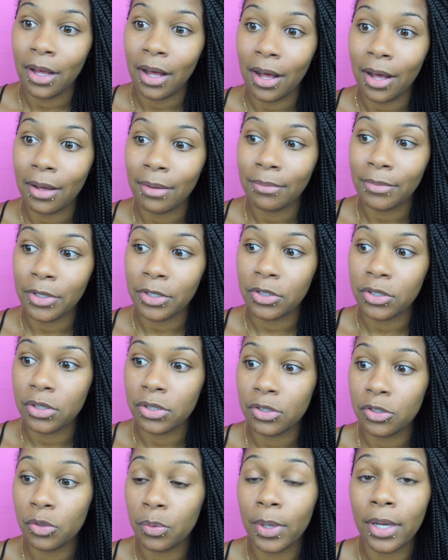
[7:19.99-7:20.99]
You're
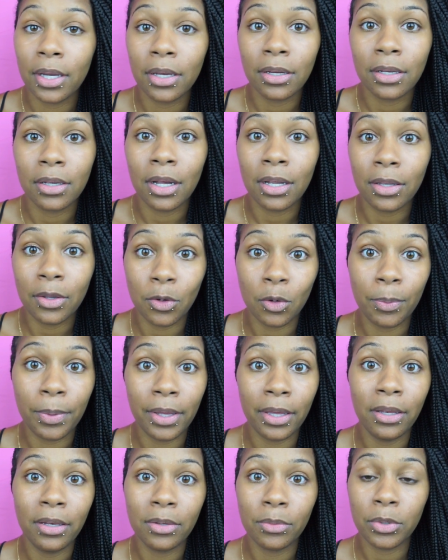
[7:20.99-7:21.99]
just doing a little
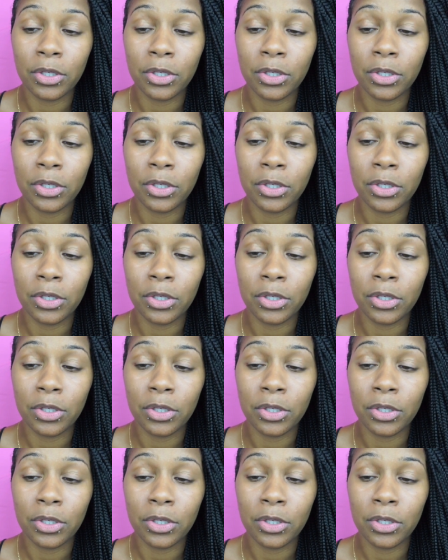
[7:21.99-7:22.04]
bit,